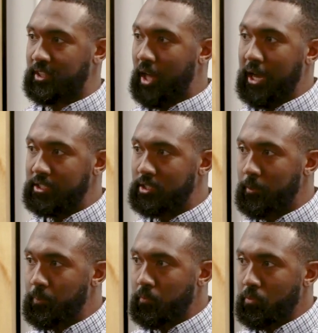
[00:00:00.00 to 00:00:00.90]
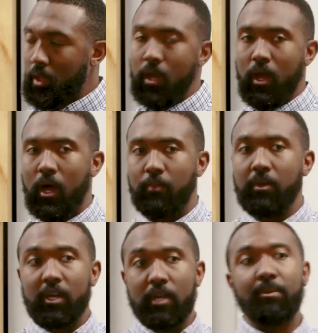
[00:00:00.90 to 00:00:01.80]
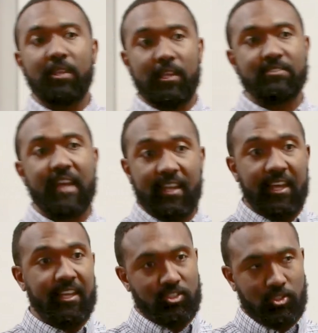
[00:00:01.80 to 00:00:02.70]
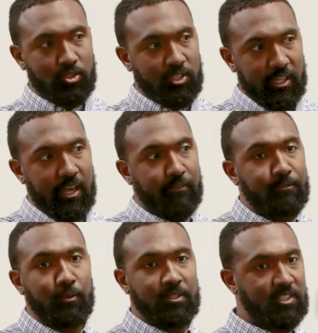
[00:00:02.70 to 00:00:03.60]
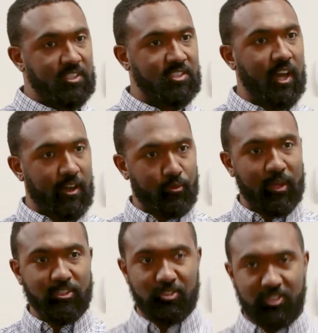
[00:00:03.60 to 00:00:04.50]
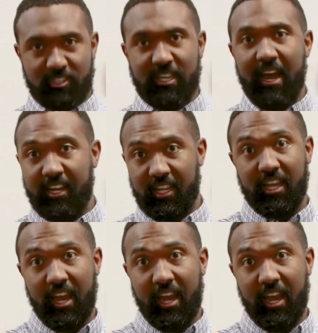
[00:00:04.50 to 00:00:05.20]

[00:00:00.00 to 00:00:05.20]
thought. He believes that it is due to the influences of Western society,